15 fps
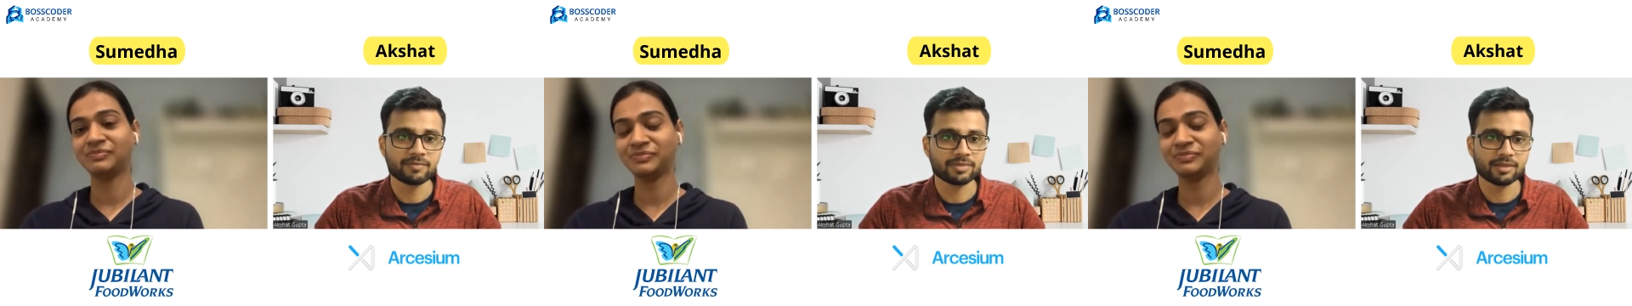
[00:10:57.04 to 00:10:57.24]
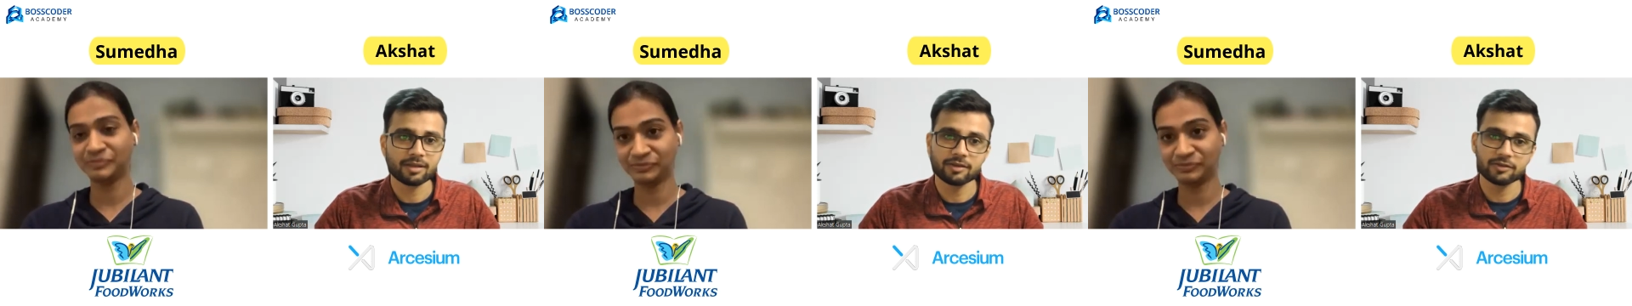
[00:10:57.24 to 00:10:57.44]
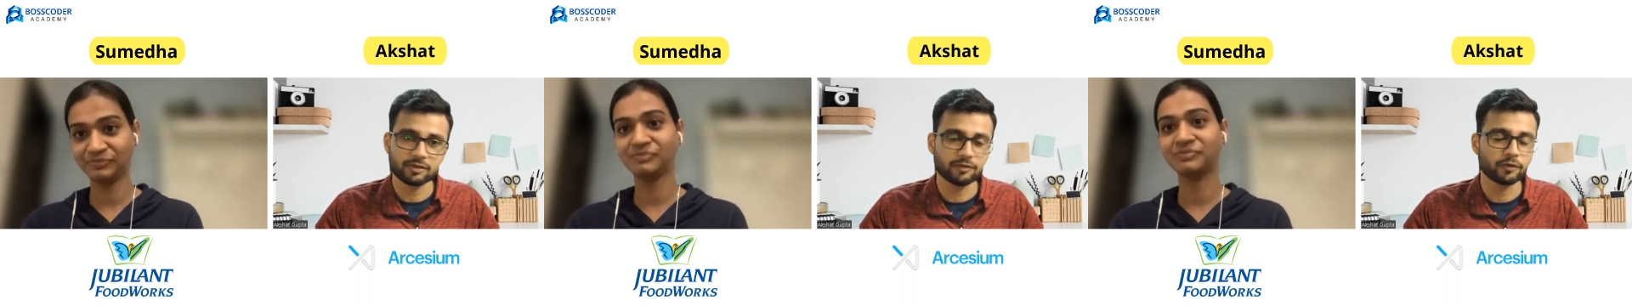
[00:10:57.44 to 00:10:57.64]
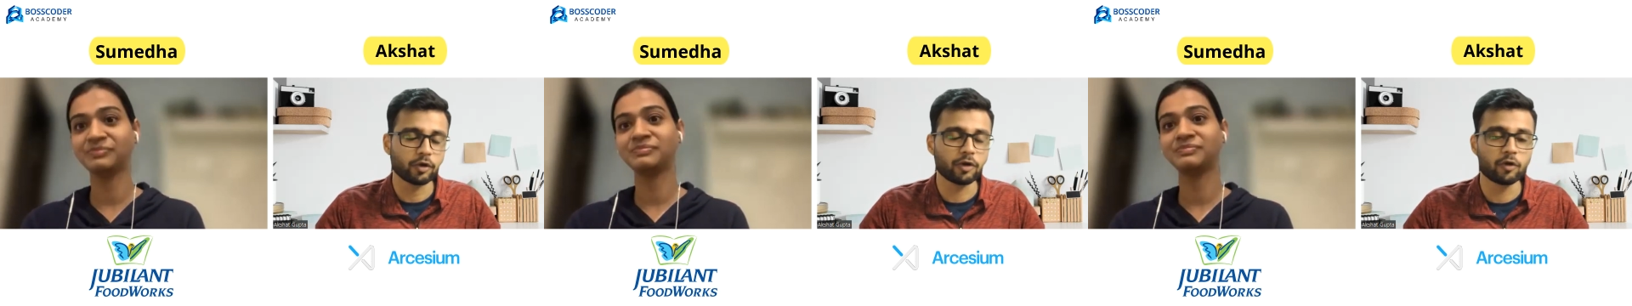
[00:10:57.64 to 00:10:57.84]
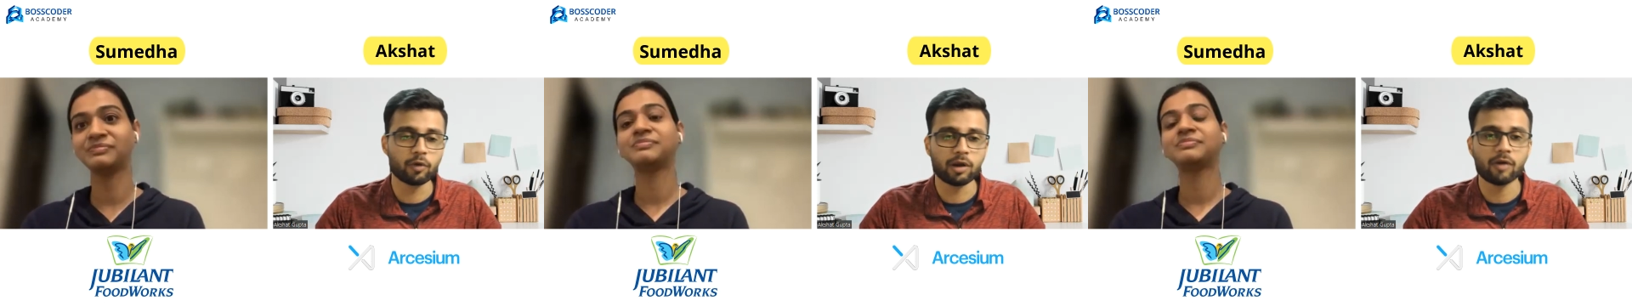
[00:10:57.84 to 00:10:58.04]
Speaker 1: you could
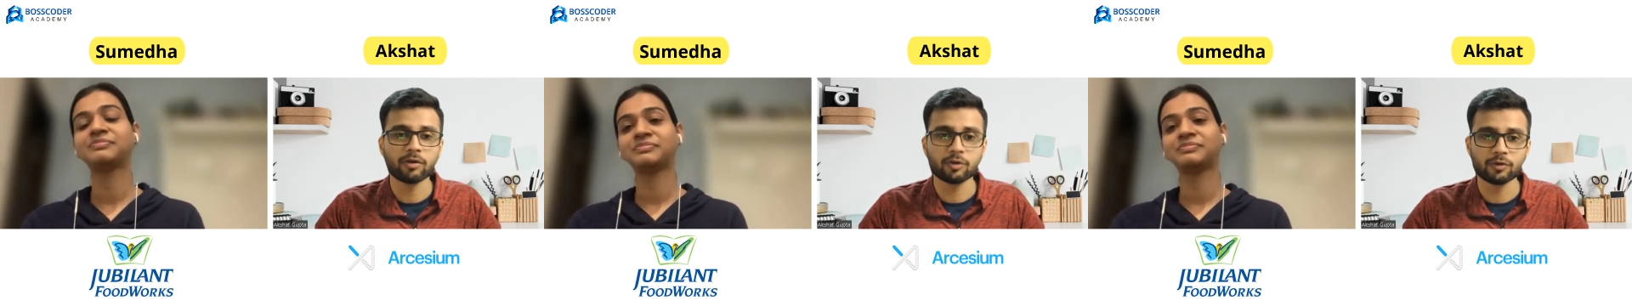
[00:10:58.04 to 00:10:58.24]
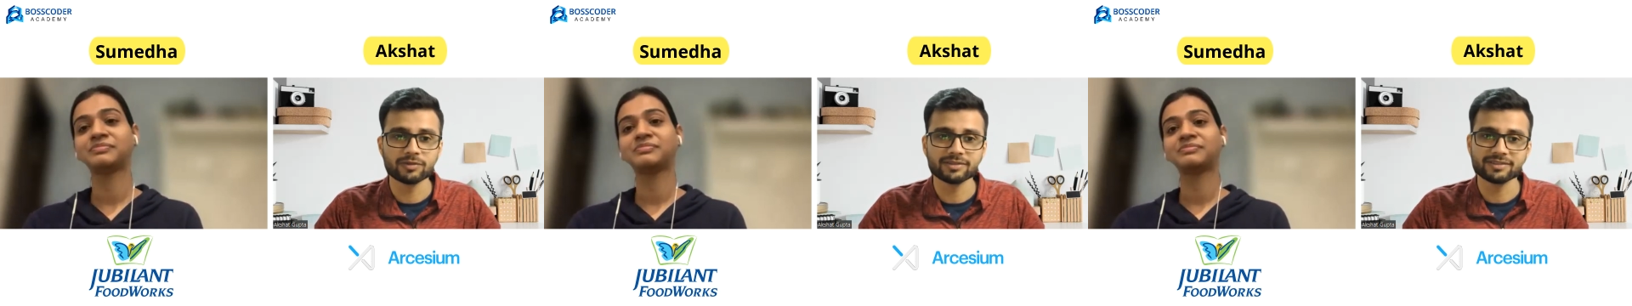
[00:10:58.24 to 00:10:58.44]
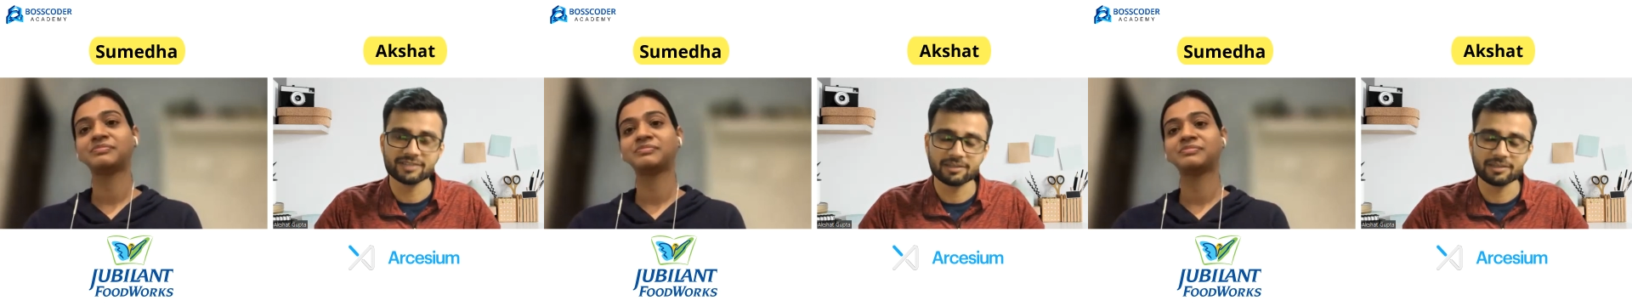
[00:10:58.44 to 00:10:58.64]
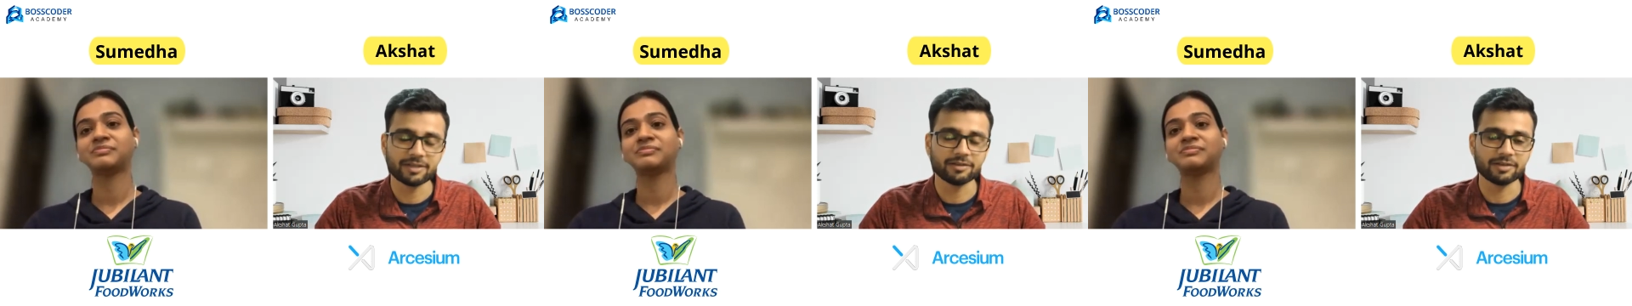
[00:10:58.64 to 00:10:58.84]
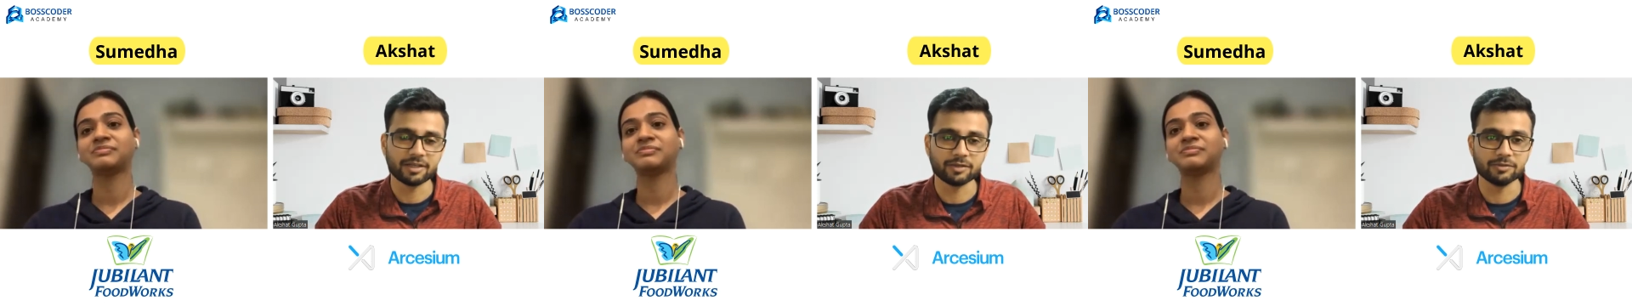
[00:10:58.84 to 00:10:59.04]
roll out those things, it'll be
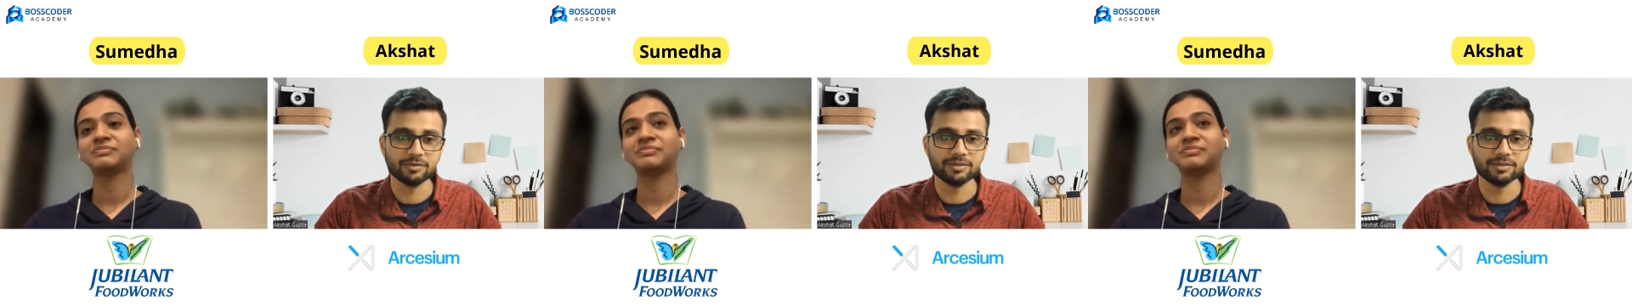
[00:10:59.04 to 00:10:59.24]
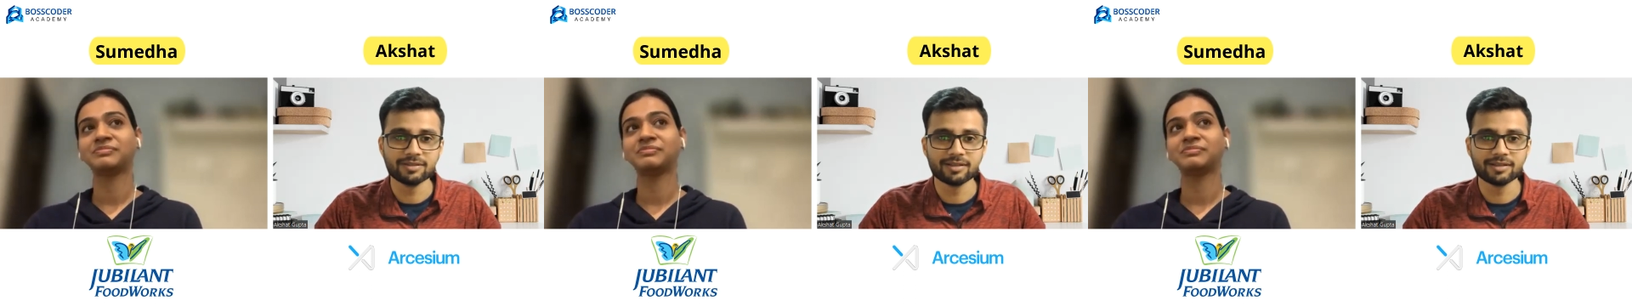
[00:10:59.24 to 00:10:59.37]
really cool.